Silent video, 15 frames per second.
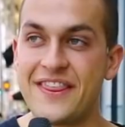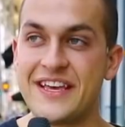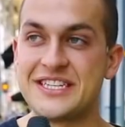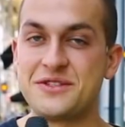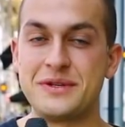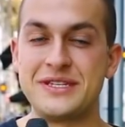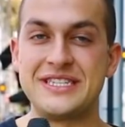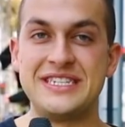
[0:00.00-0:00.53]

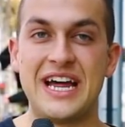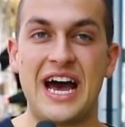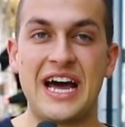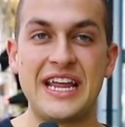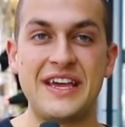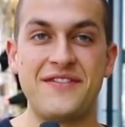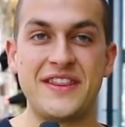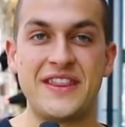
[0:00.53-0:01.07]
This was not
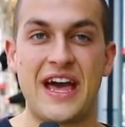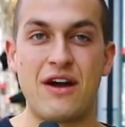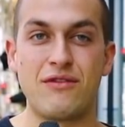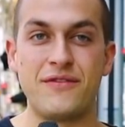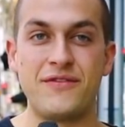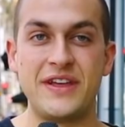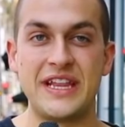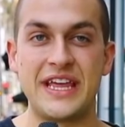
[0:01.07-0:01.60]
even that
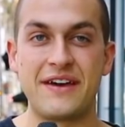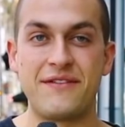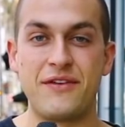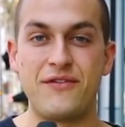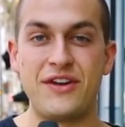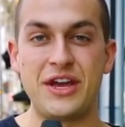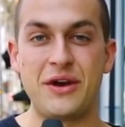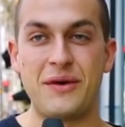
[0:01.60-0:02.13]
revealing of a
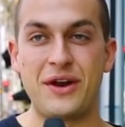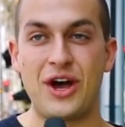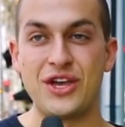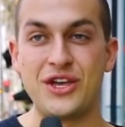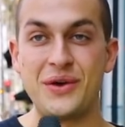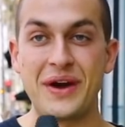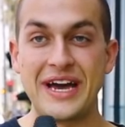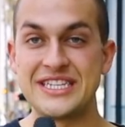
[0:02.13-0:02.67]
video at all,
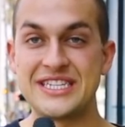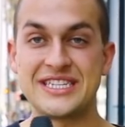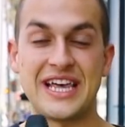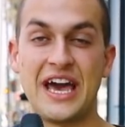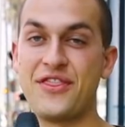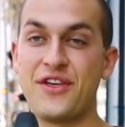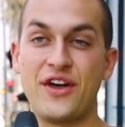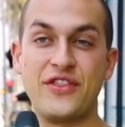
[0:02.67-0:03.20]
you guys.
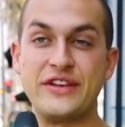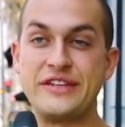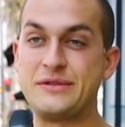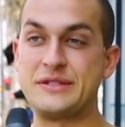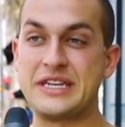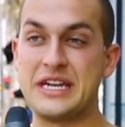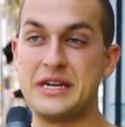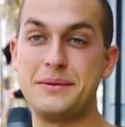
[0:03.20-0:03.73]
I thought this
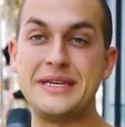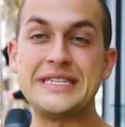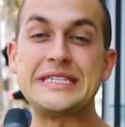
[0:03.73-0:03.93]
was gonna be